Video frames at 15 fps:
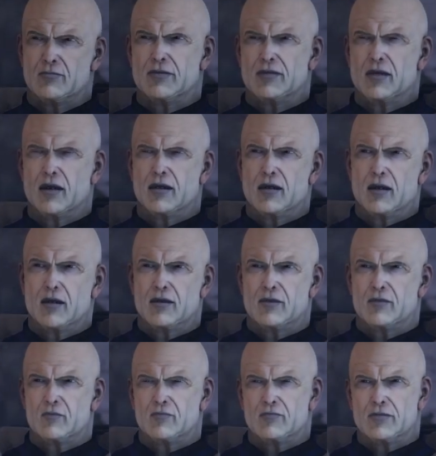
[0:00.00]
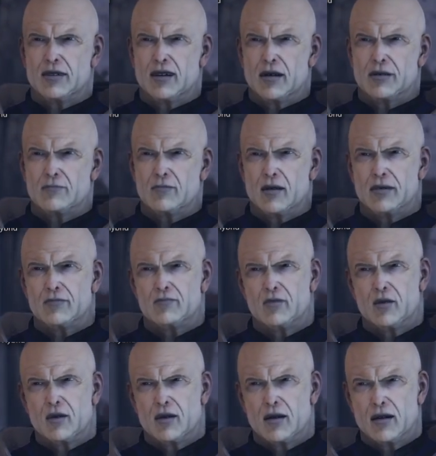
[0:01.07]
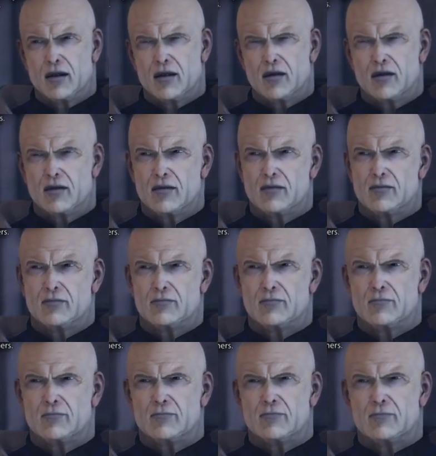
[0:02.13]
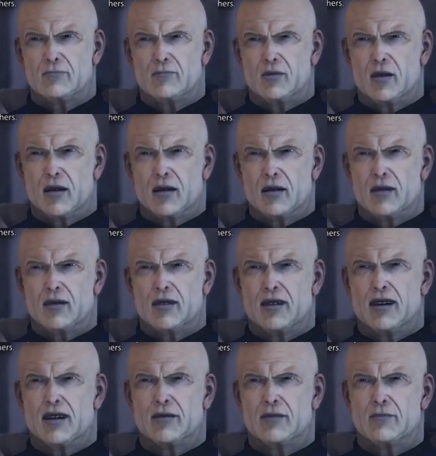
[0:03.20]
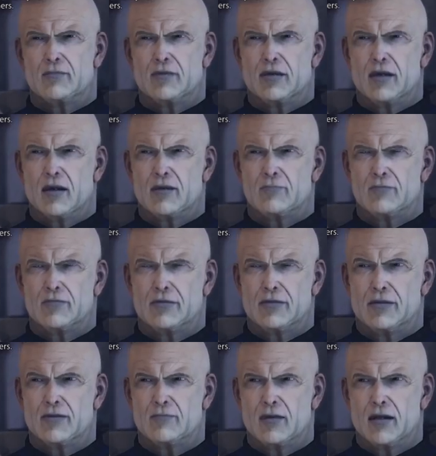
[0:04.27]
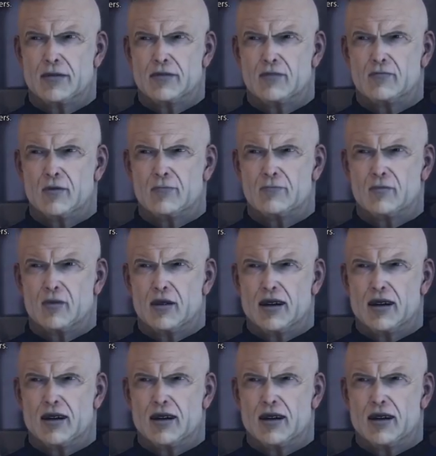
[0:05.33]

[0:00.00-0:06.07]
It is a sacrifice that is painful to all, but the hybrid has blinded many of our